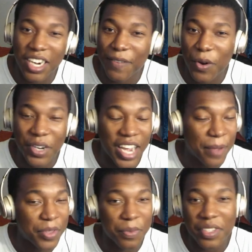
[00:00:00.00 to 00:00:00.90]
done. I've already
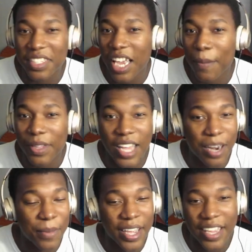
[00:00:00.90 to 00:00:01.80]
hyped up this game a
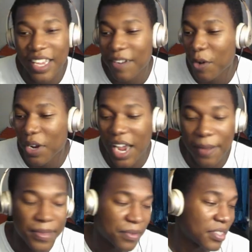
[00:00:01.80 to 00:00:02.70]
lot in my head. I've already
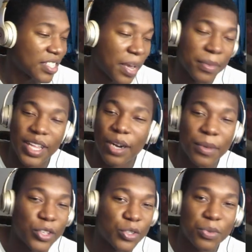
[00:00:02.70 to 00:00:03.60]
hyped up this game a lot
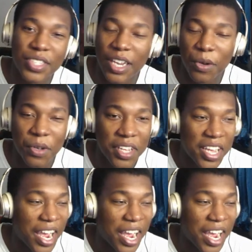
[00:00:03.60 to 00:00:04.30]
on my YouTube channel.